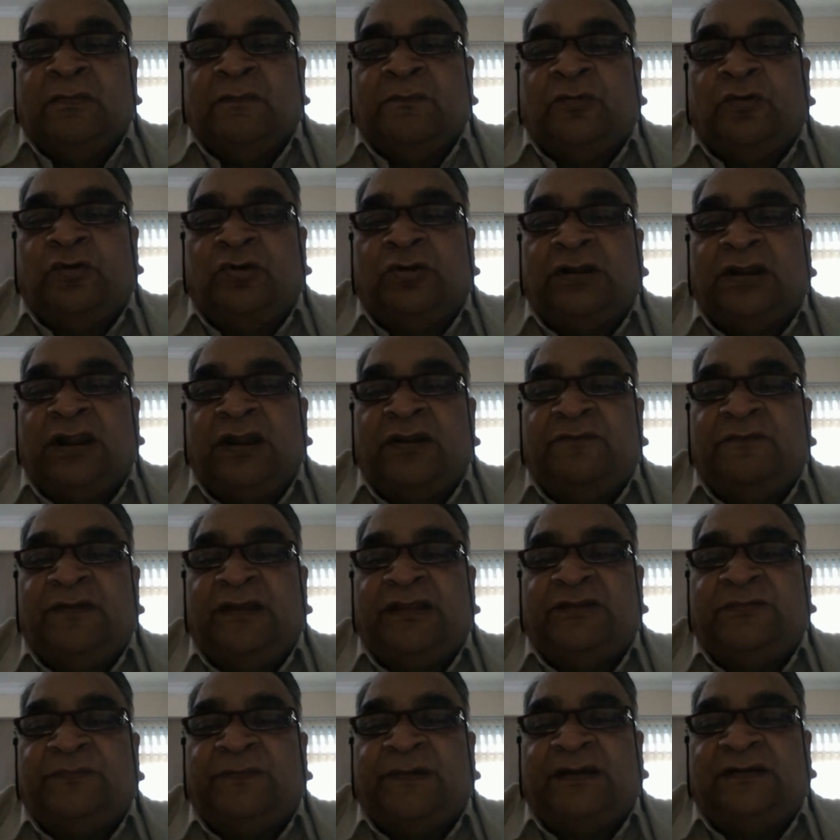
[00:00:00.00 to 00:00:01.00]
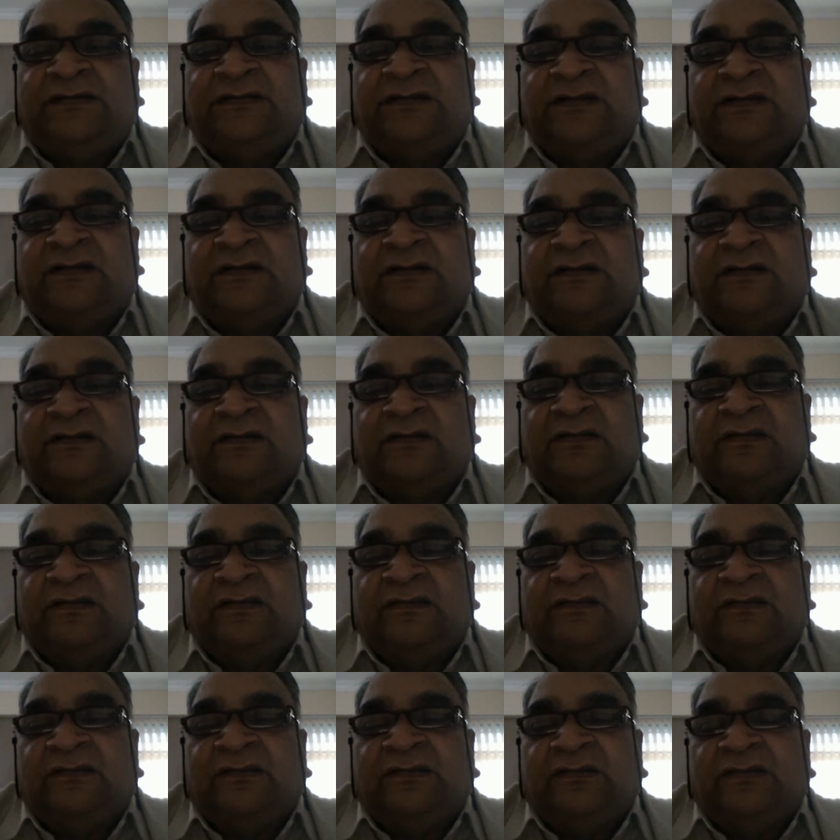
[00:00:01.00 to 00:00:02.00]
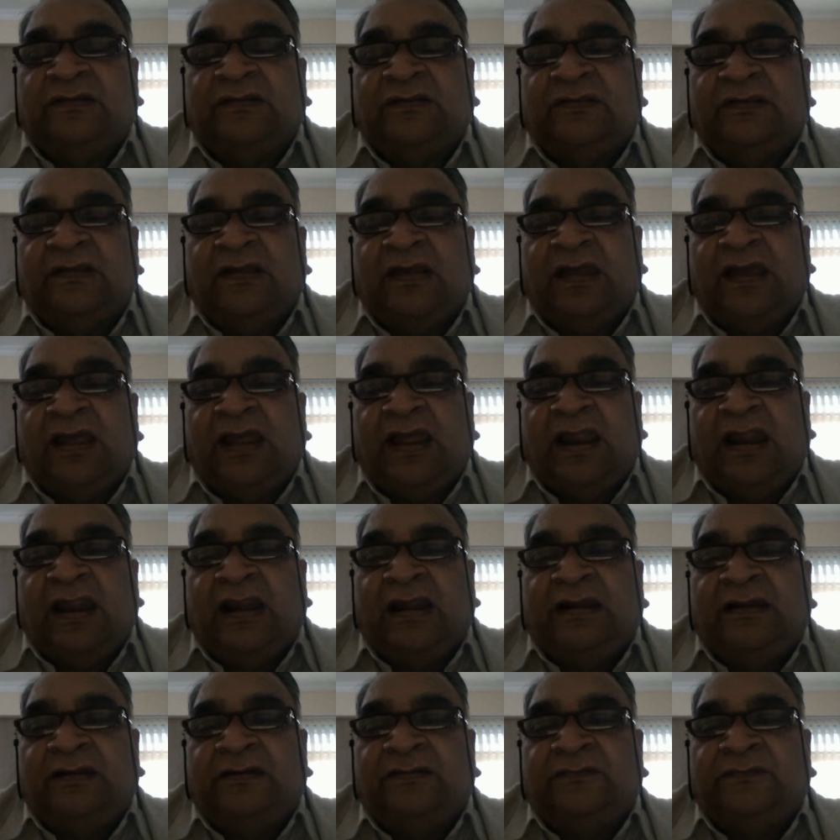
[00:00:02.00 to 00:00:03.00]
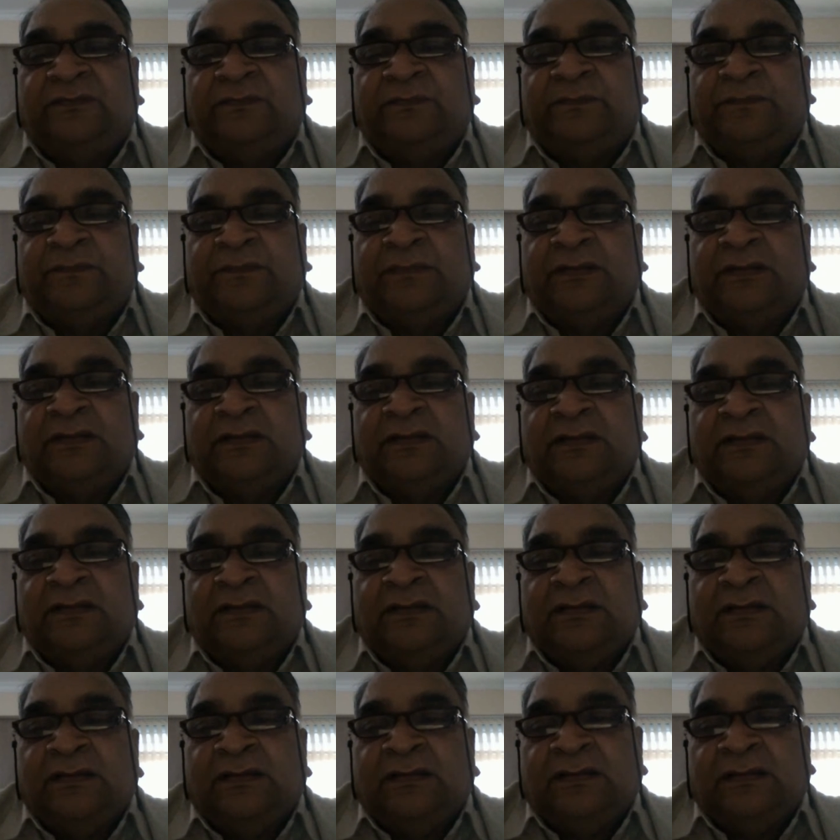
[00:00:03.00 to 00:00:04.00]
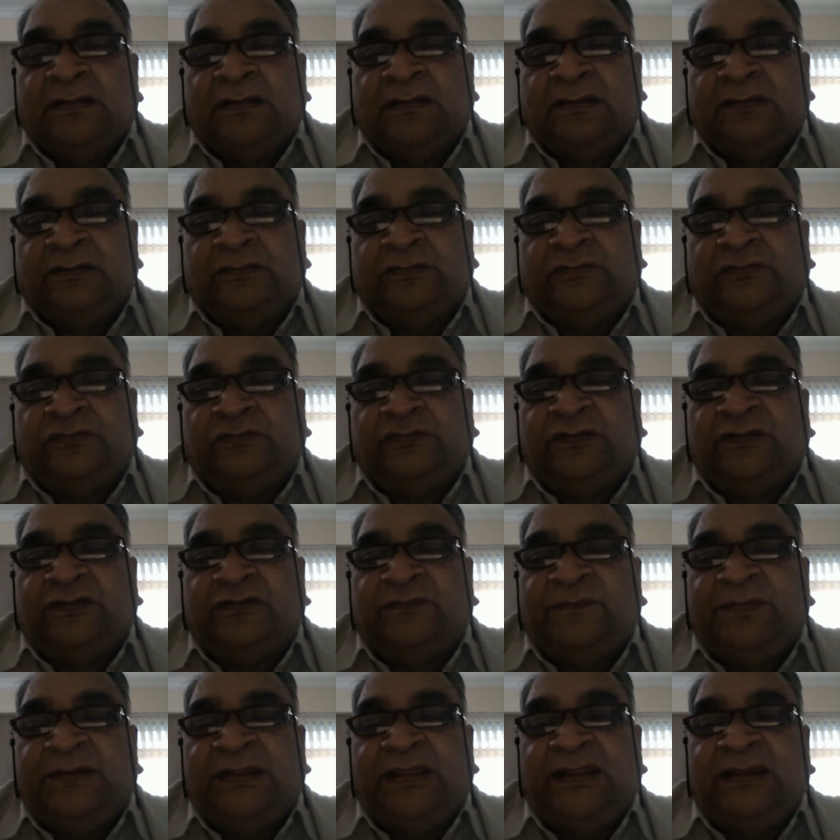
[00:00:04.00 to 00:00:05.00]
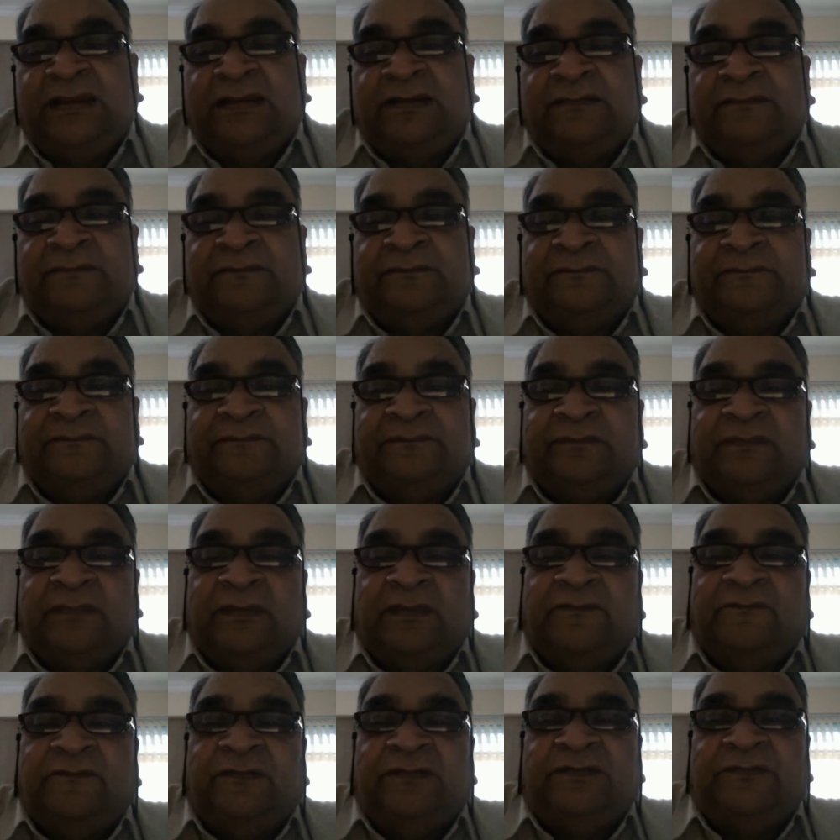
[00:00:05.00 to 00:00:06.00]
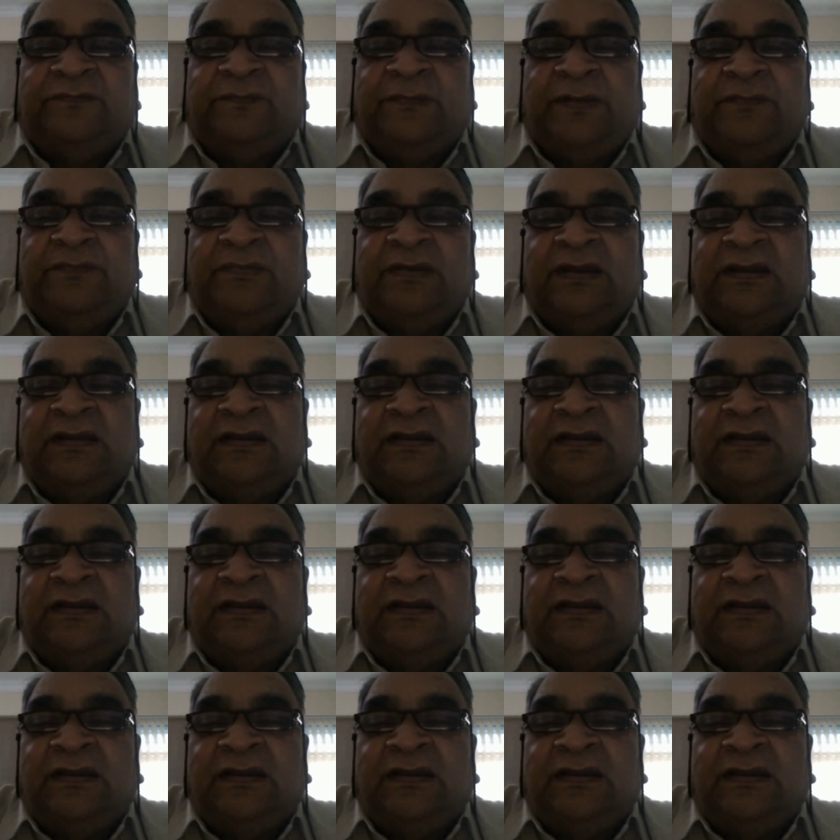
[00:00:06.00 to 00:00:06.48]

portal wedge pressure and through the spleen, which may be